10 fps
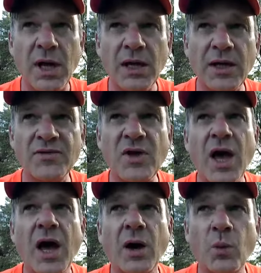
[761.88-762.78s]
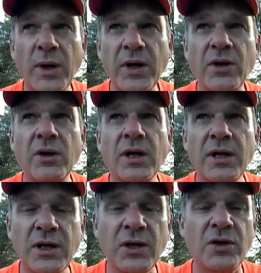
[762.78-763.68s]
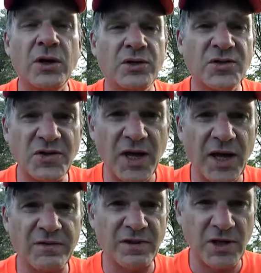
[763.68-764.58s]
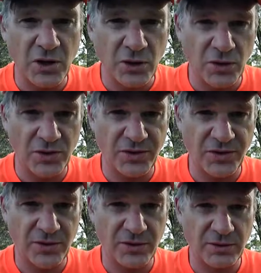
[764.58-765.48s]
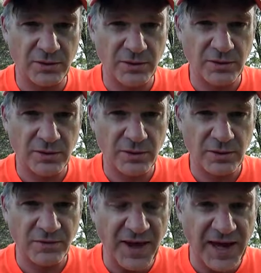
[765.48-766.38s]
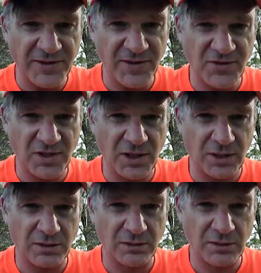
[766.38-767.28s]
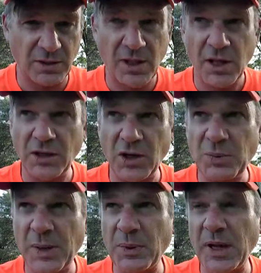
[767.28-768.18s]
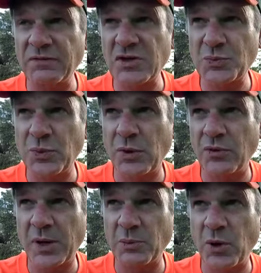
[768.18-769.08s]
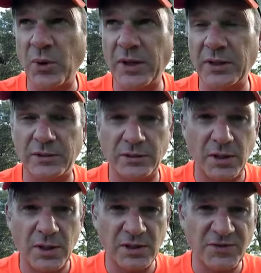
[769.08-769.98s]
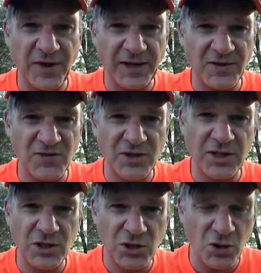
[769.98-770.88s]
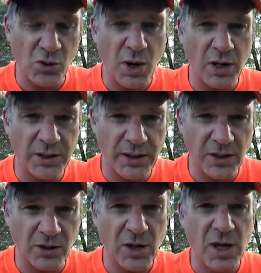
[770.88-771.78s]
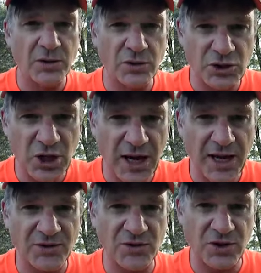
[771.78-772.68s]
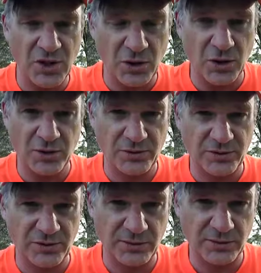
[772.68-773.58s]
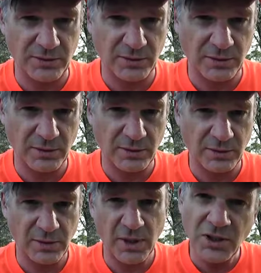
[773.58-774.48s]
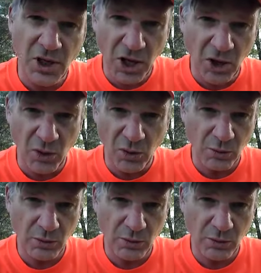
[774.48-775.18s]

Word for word: is We're Here to Save the Earth fantasy. A lot of people have this program going, this fantasy that you are here to change the earth. No.